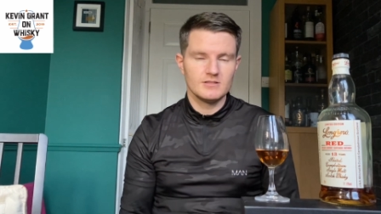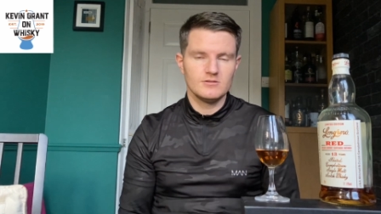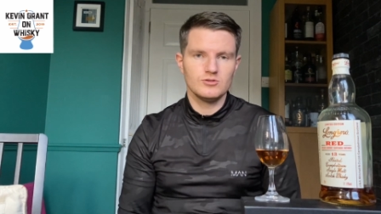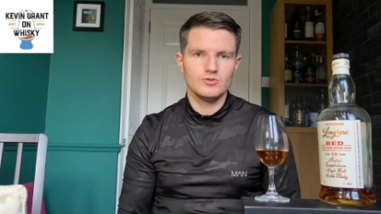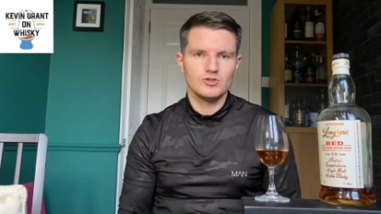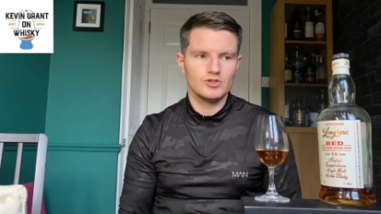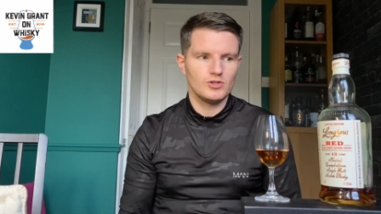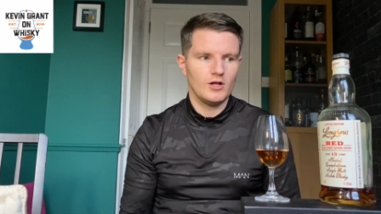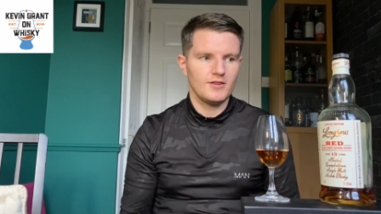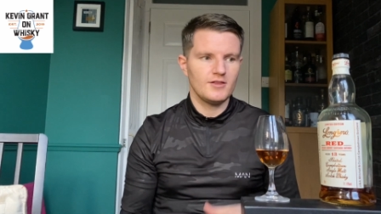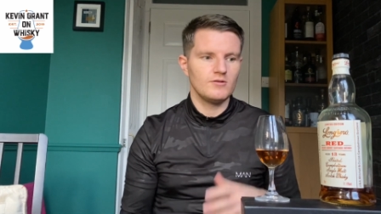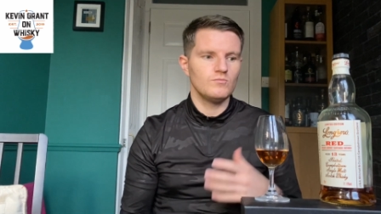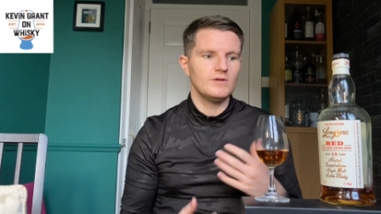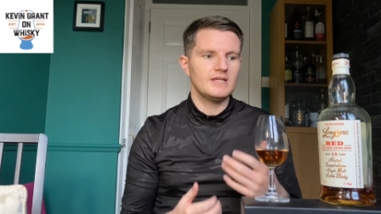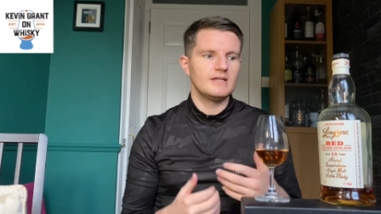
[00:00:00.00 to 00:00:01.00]
So it's
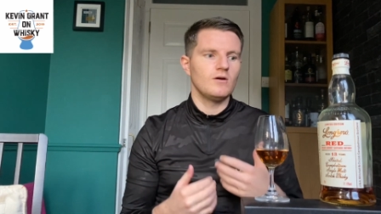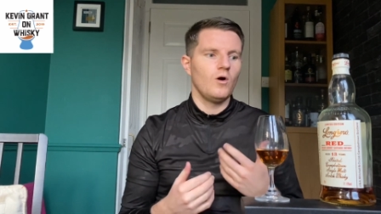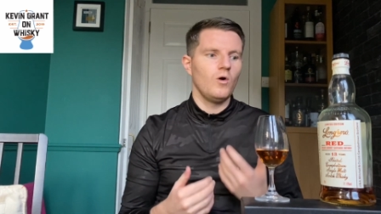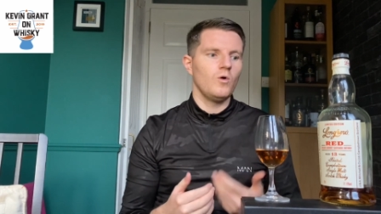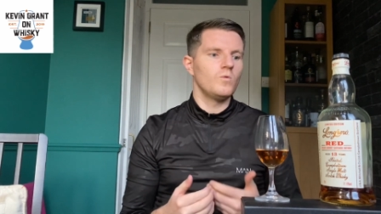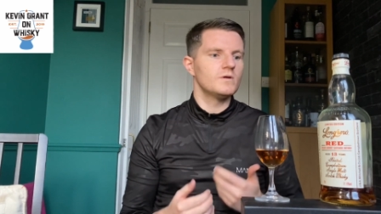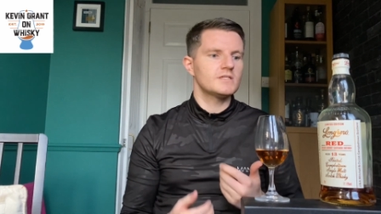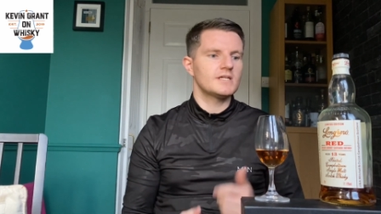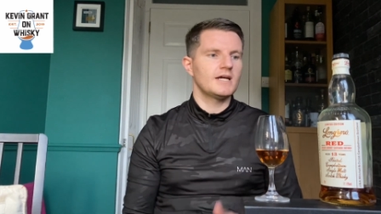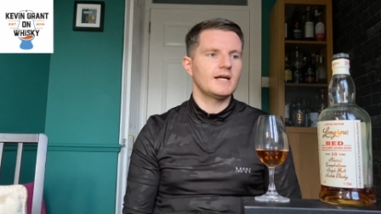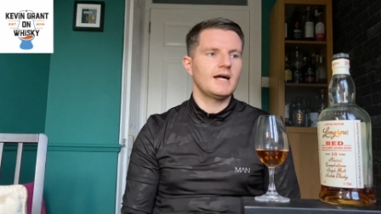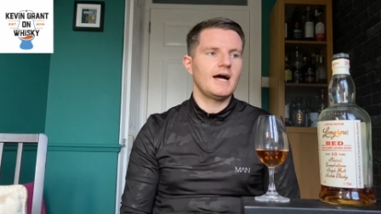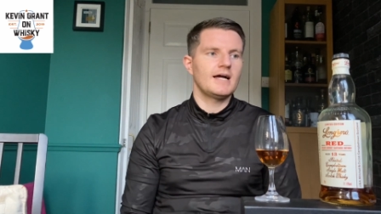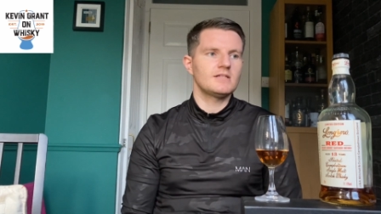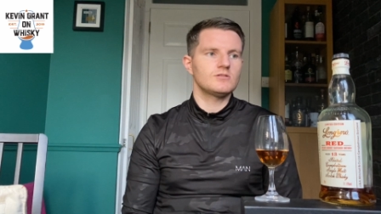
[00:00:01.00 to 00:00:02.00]
nothing we can always get our
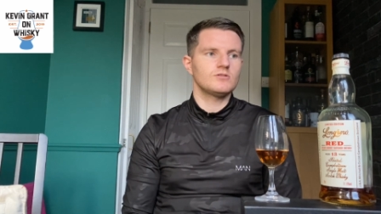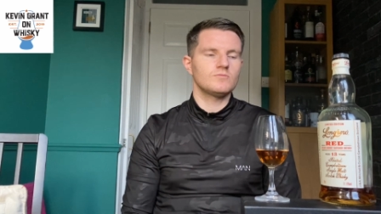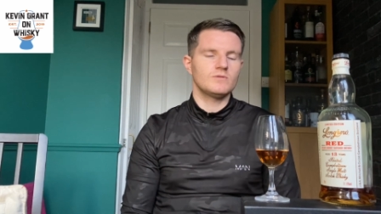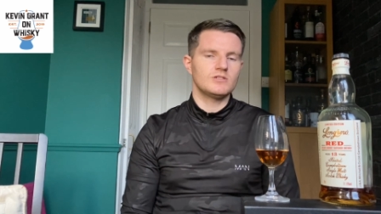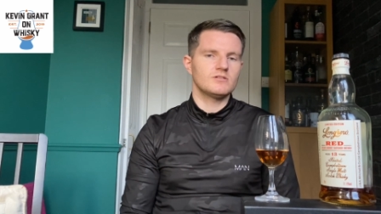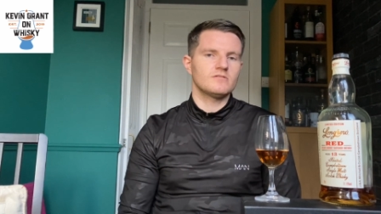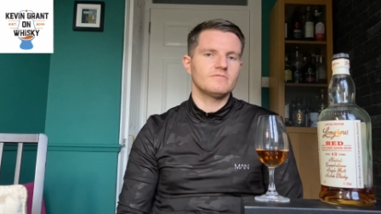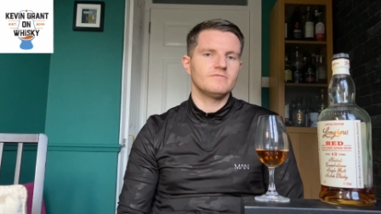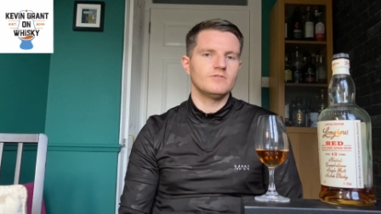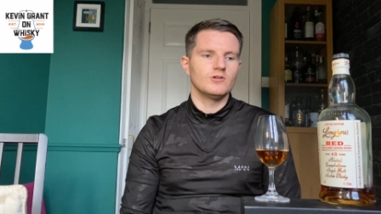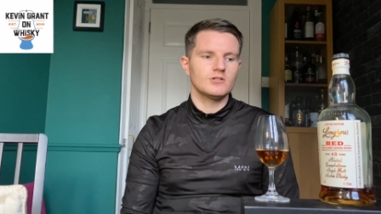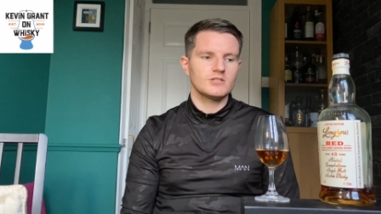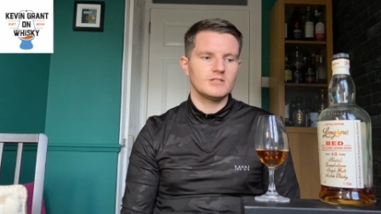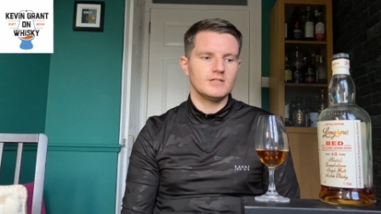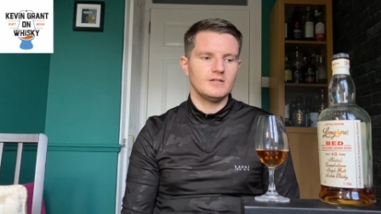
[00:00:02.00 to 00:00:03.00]
hands on, which is
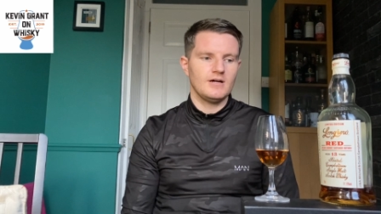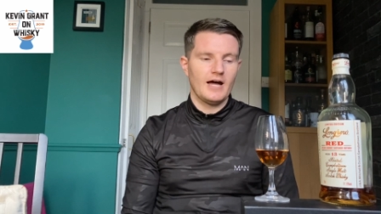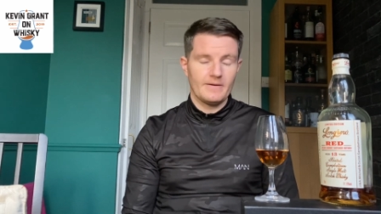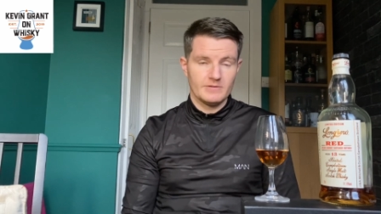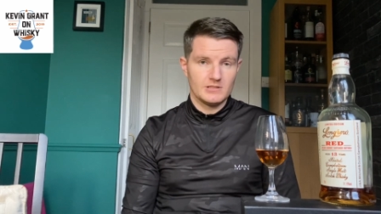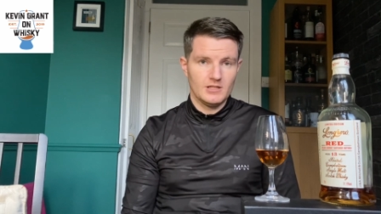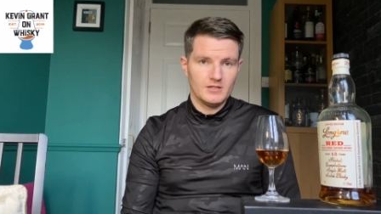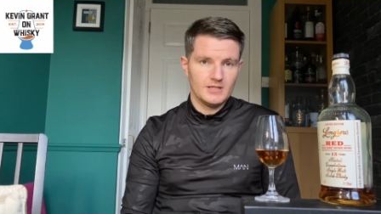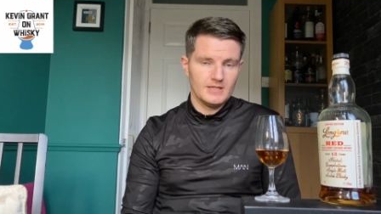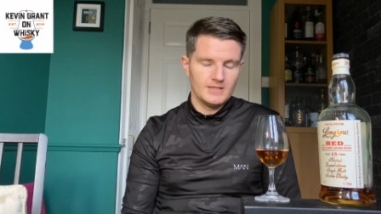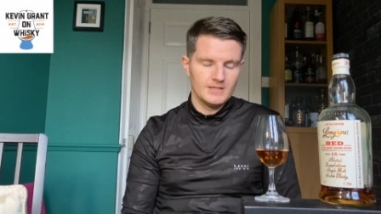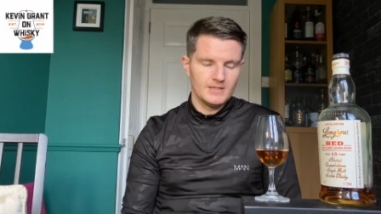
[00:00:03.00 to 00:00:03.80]
unfortunate. I was lucky,